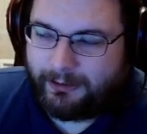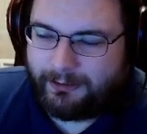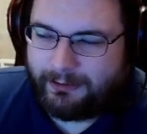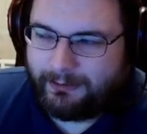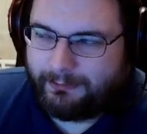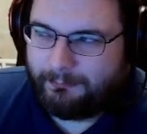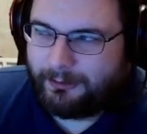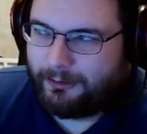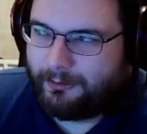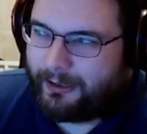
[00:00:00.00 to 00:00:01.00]
I think when
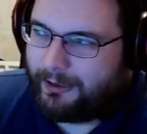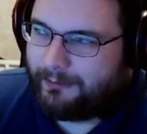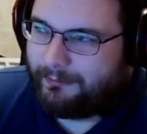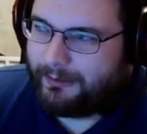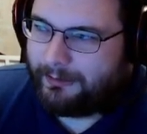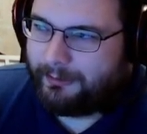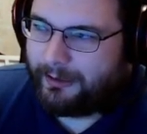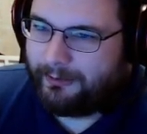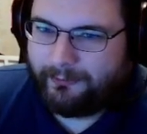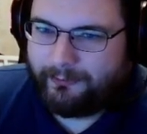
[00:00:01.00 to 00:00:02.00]
you go to
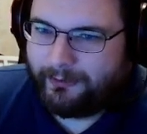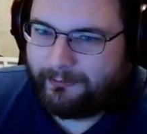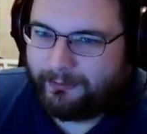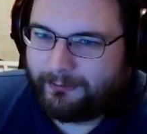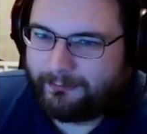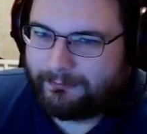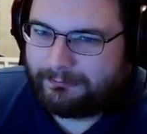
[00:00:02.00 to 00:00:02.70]
eBay, those things aren't.